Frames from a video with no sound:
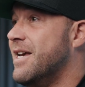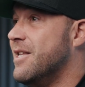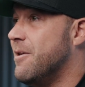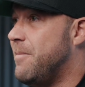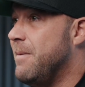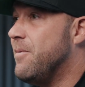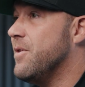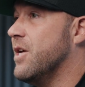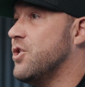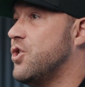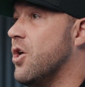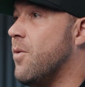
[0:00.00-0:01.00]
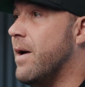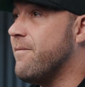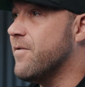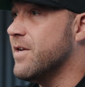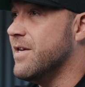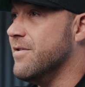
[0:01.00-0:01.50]
The people that show up
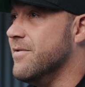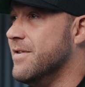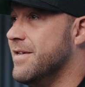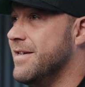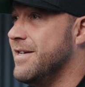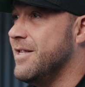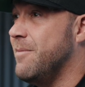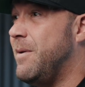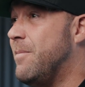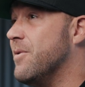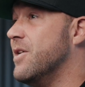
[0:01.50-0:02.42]
for you, the people